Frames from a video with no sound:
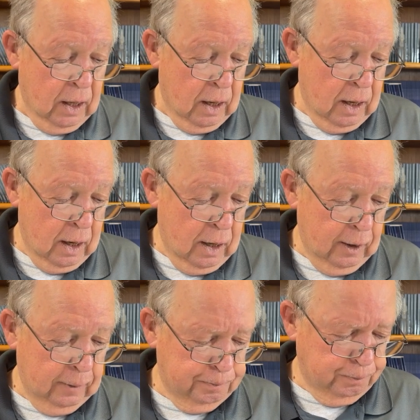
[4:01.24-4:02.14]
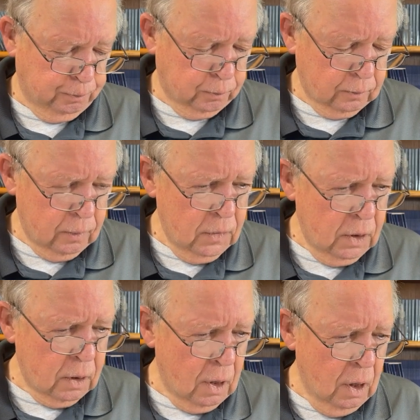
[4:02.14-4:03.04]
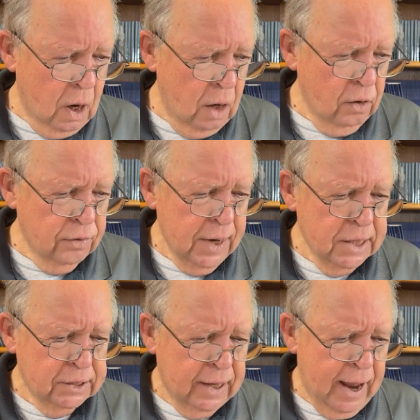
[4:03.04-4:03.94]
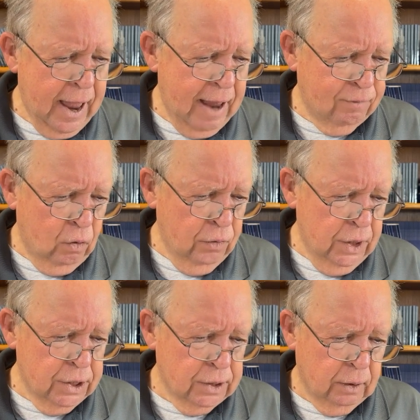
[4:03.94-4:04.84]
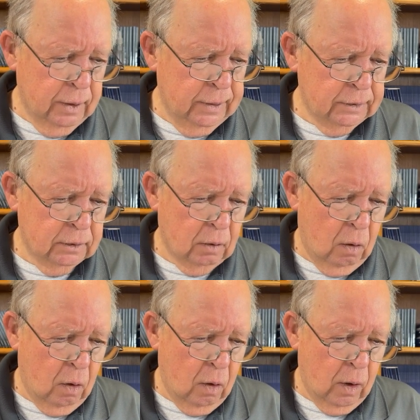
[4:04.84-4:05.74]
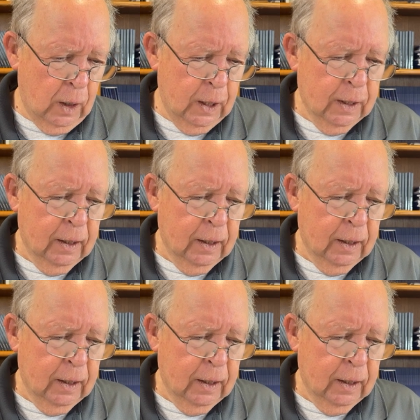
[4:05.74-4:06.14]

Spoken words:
Other things that I have on this list are